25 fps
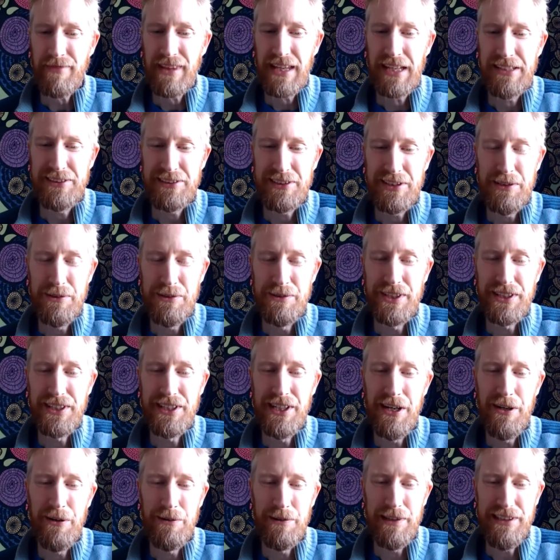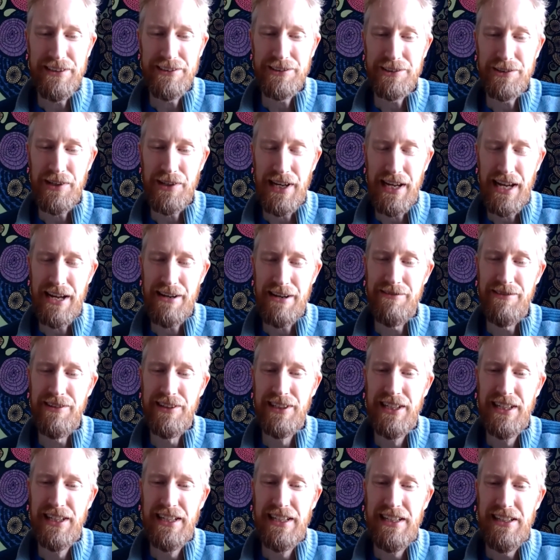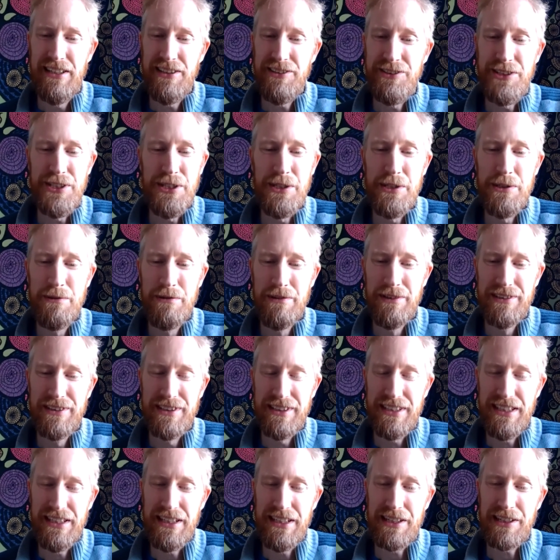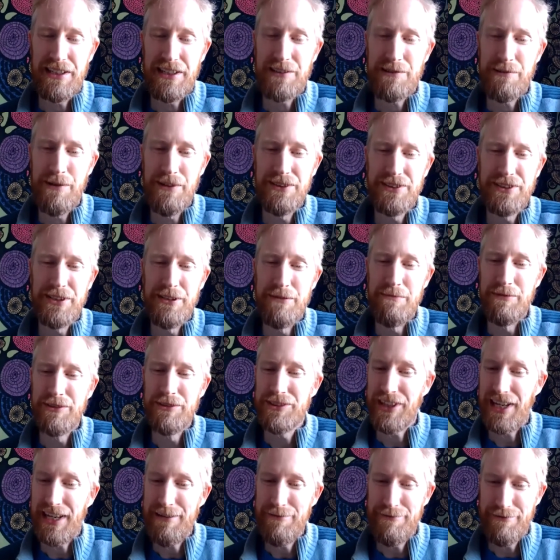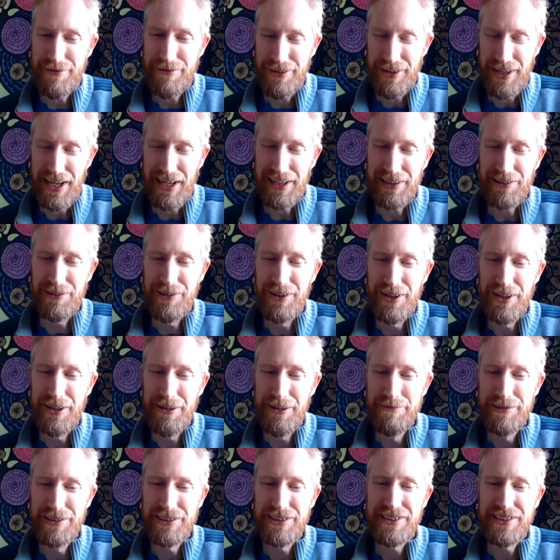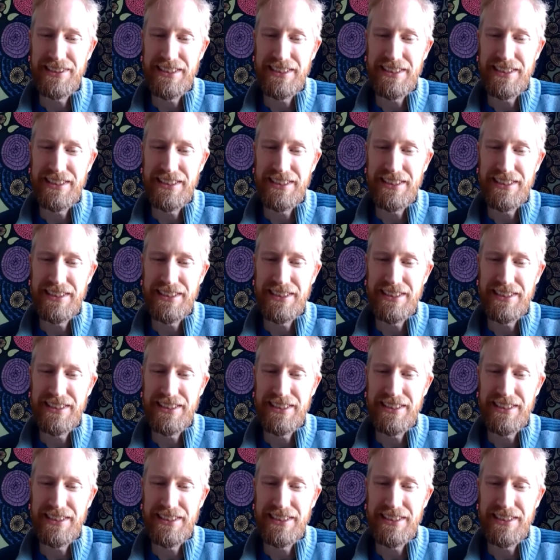So the goal is to have new quantum safe algorithms